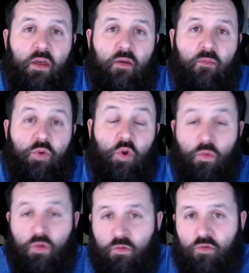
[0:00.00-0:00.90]
your
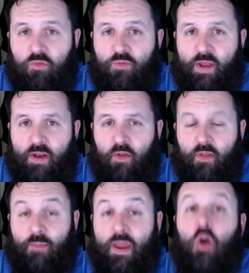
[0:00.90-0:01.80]
own YouTube channel,
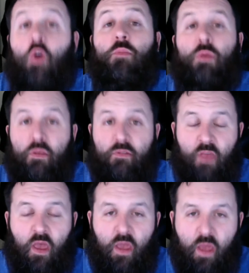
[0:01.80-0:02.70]
my hope is
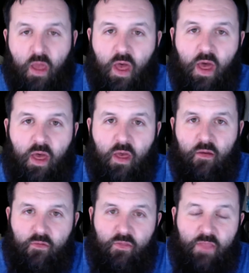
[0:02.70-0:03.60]

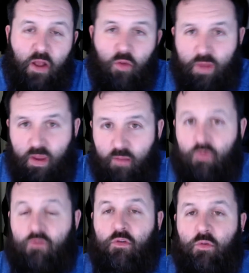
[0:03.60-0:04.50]
that I'll be able
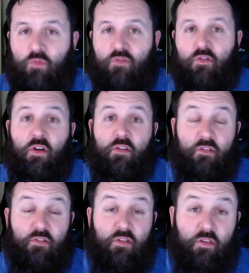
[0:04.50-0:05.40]
to start
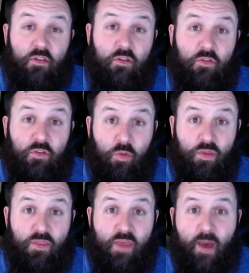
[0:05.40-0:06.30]
assisting you
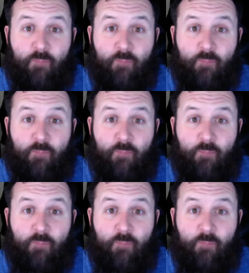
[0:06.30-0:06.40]
with that.